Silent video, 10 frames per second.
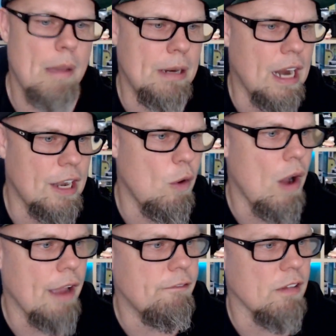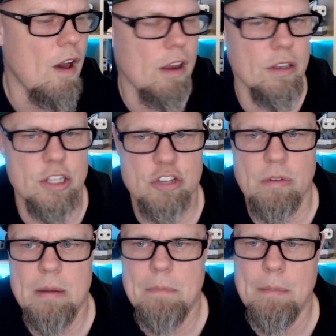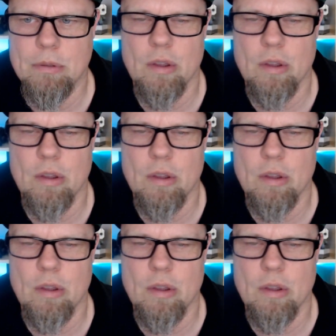I mean, I know I vlog on the street and people